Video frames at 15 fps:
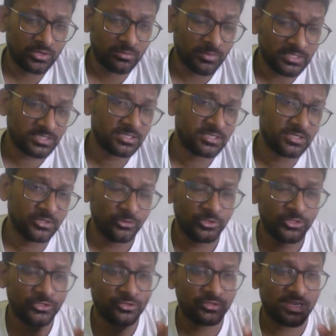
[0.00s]
but you
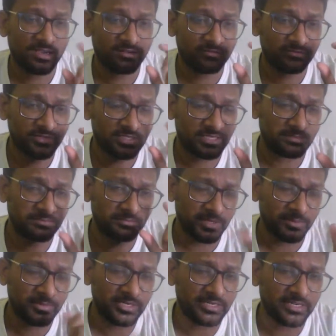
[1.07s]
need to have some
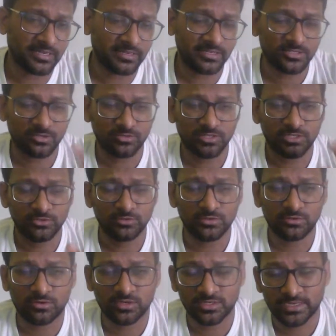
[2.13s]
memory techniques so that you
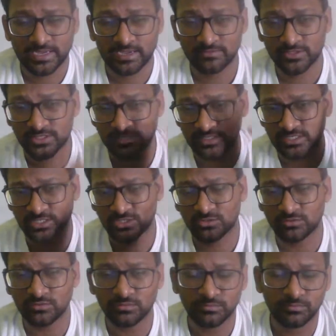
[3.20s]
will not have stress
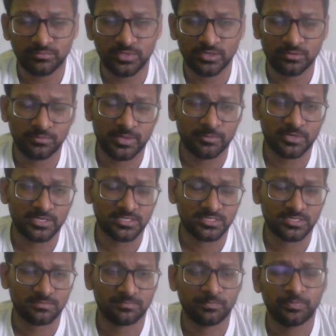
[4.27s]
to memorize
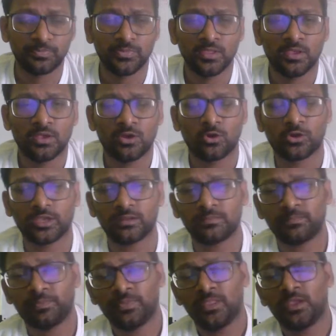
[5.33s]
them.
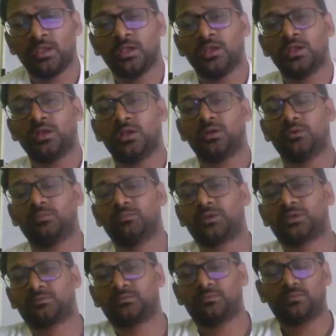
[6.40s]
Okay,
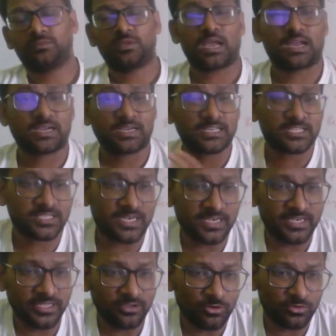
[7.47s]
but
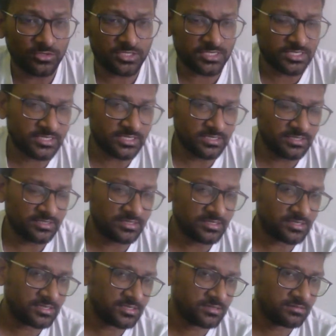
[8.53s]
understanding goes little in
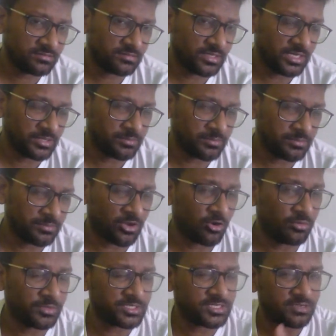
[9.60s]
this. It means
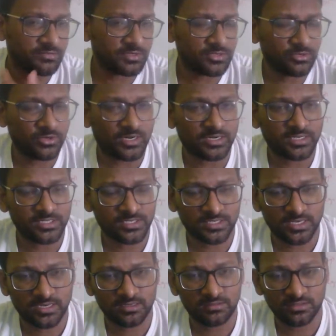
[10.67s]
how much ever you
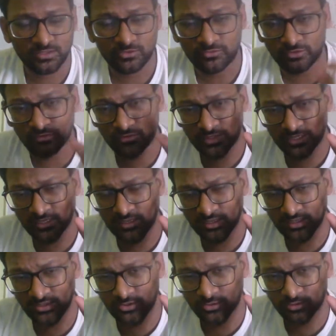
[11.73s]
understand, if you
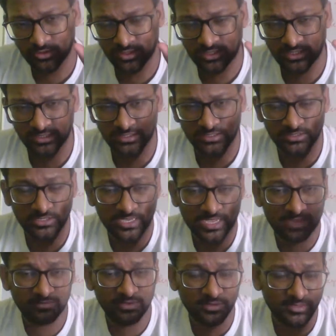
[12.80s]
really don't
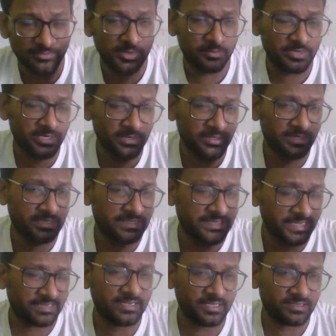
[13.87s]
have a memory
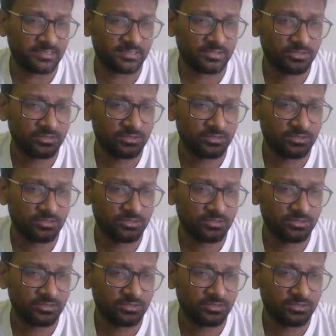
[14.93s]
technique,